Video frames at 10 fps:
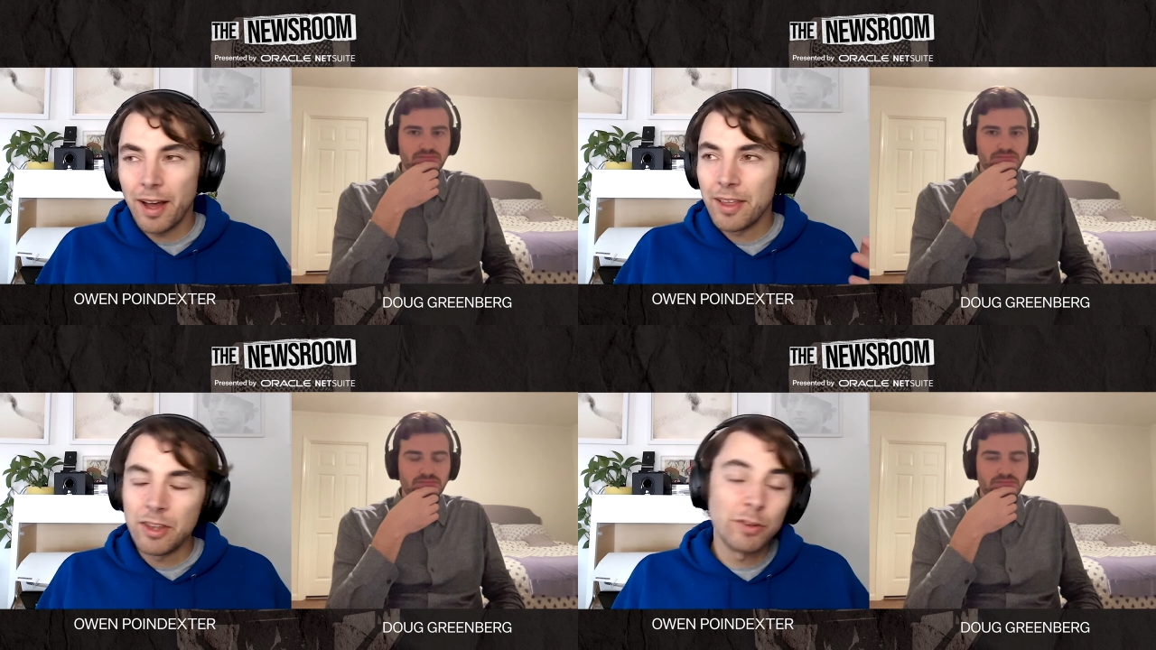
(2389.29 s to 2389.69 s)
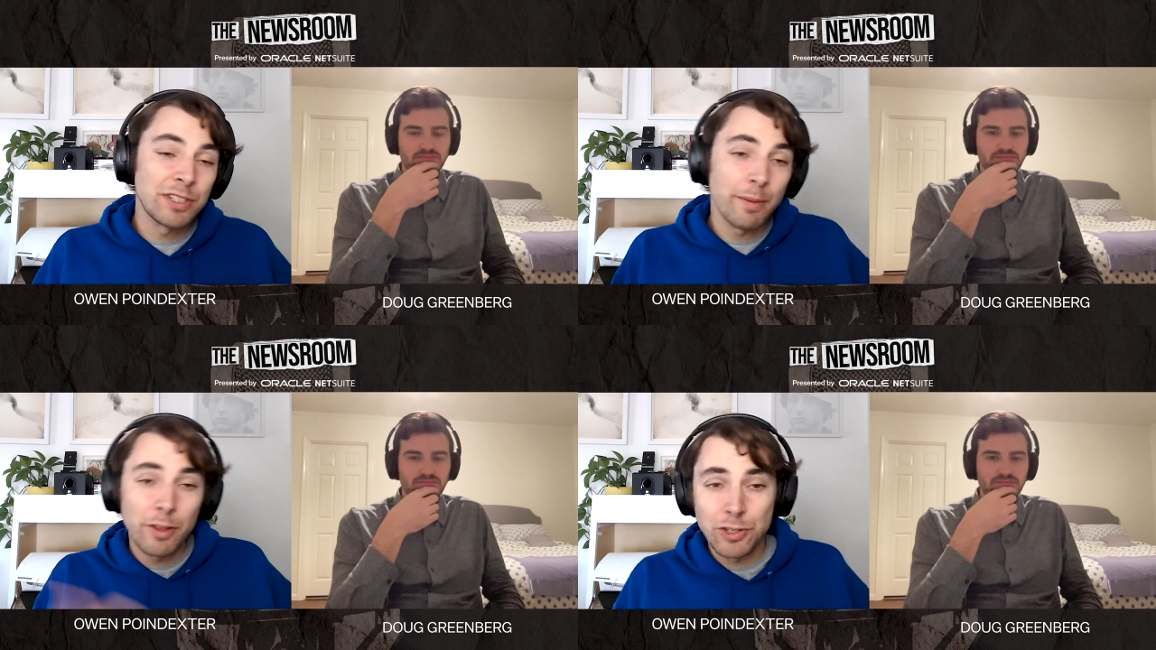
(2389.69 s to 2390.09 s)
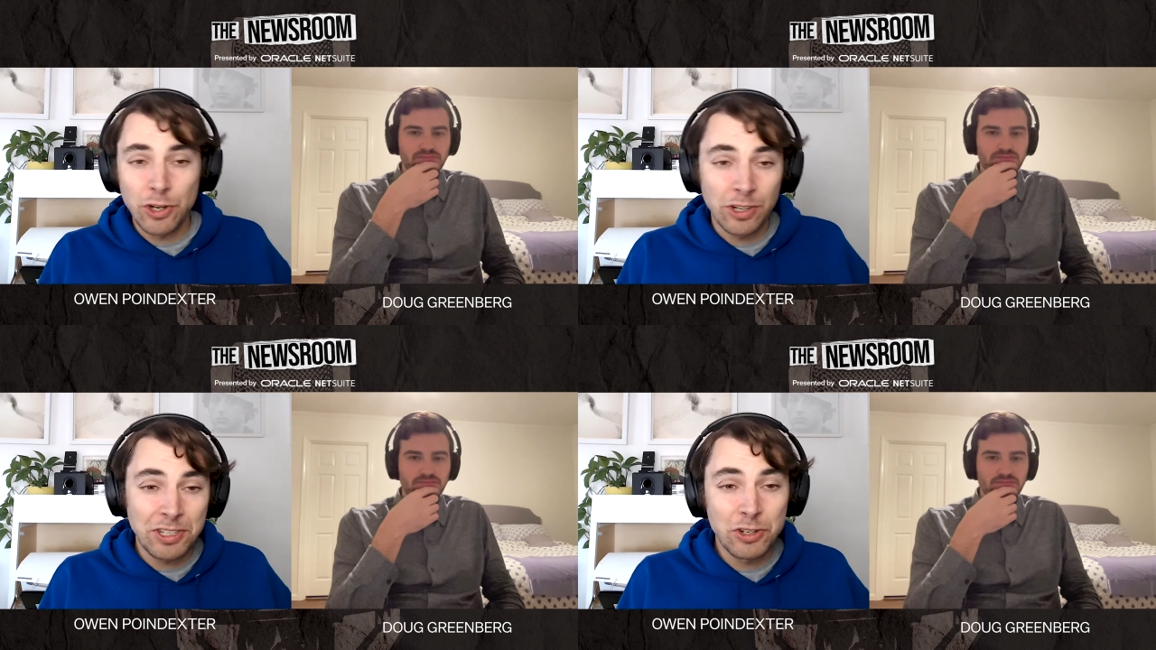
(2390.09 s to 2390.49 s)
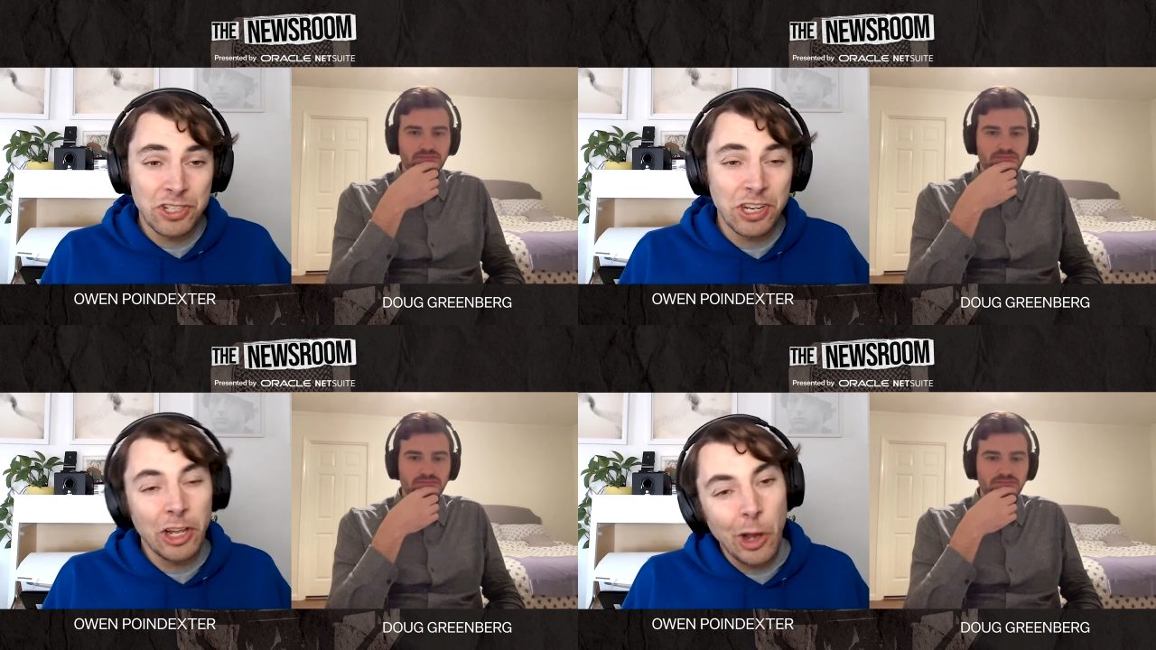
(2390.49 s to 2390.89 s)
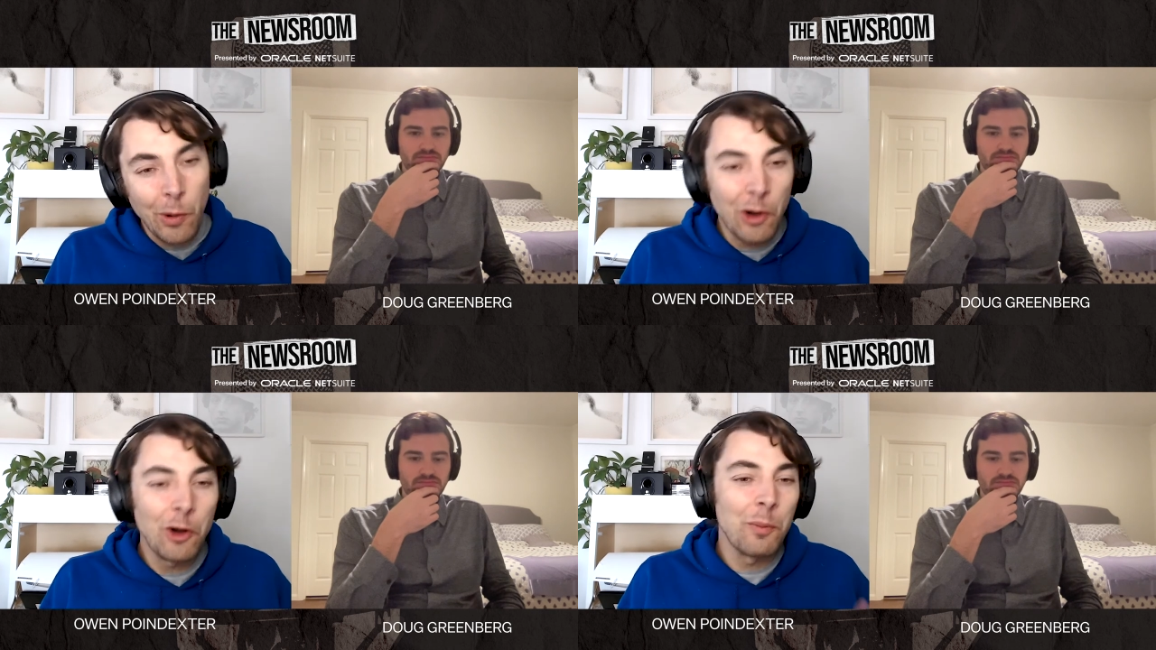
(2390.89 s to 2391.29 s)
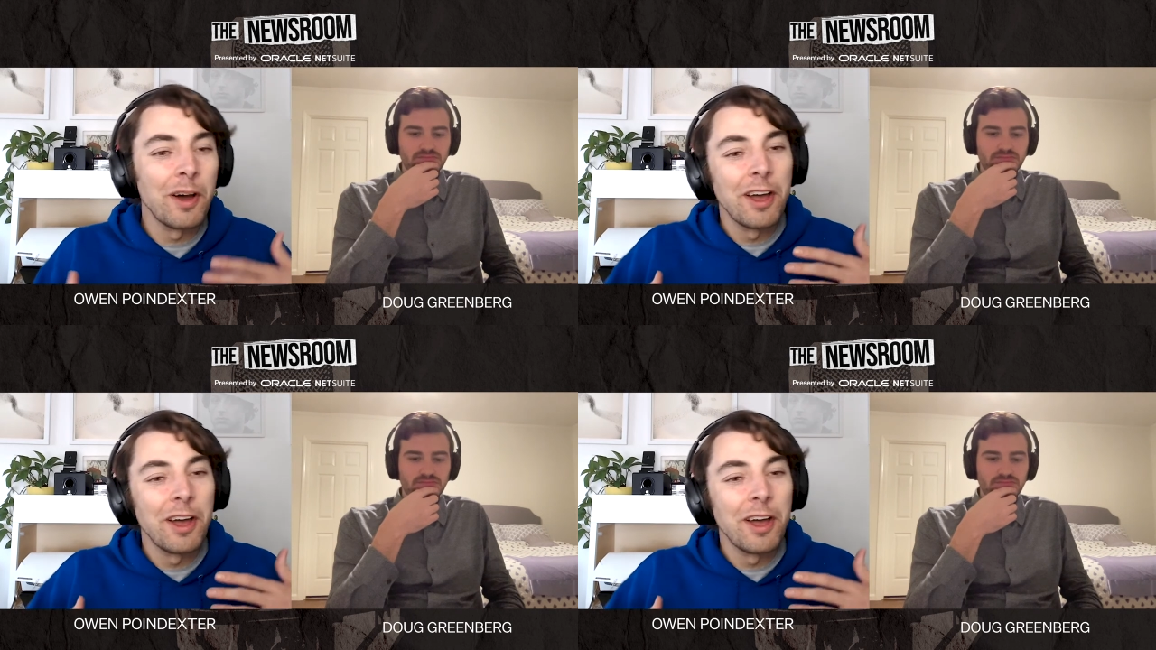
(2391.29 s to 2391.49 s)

Speaker 1: you know, some of those journalists are just going to go home.